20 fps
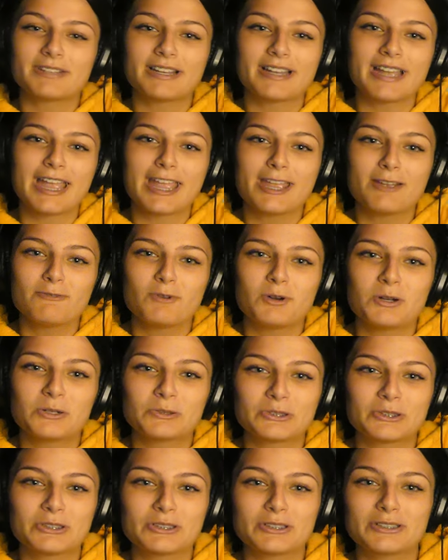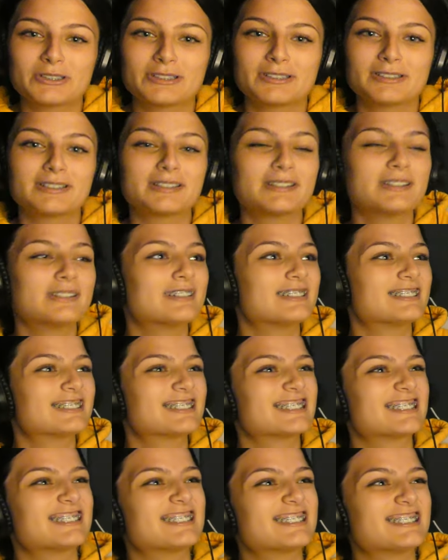I hate Walter.
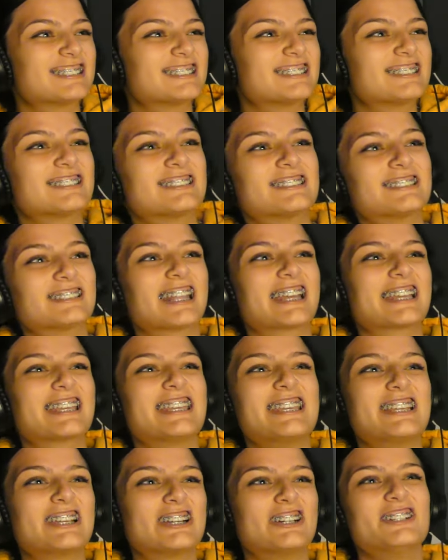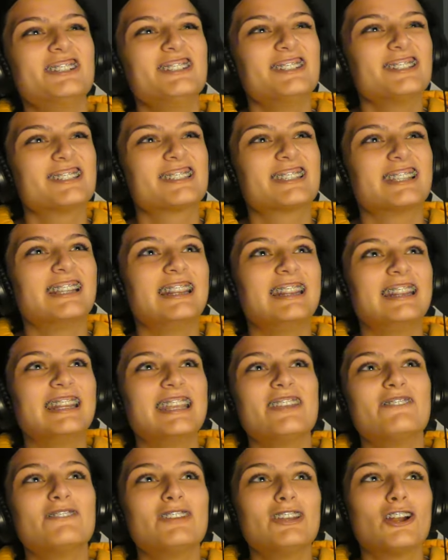Like he couldn't just
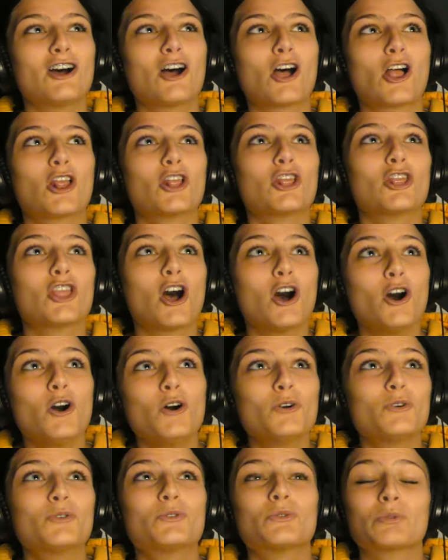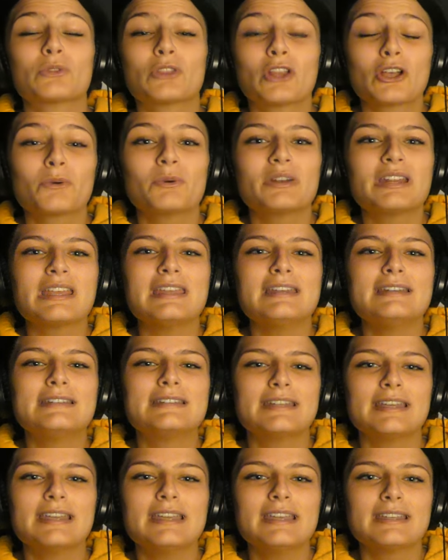leave it alone. Look what he
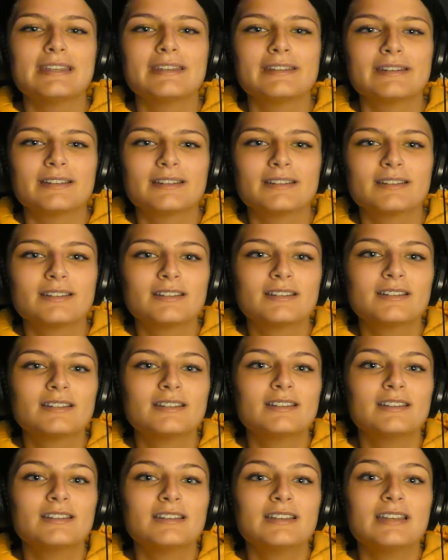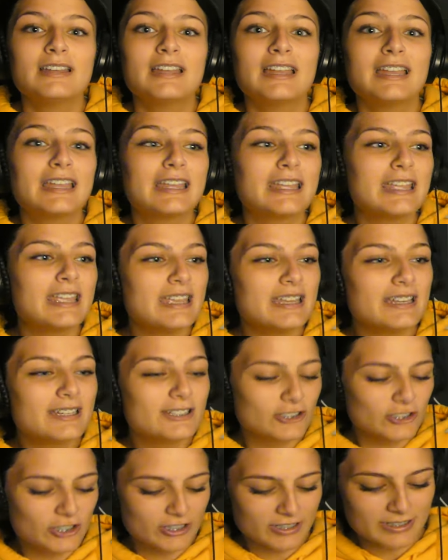did. He
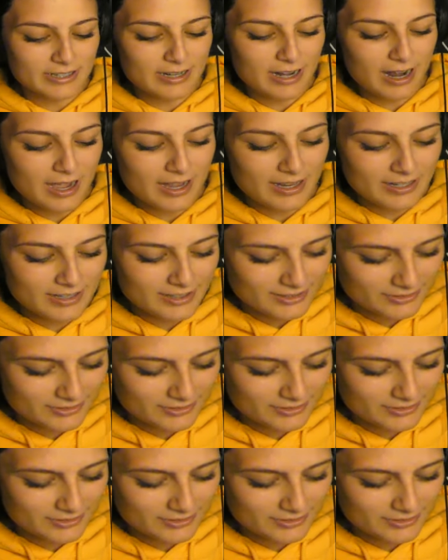is just not.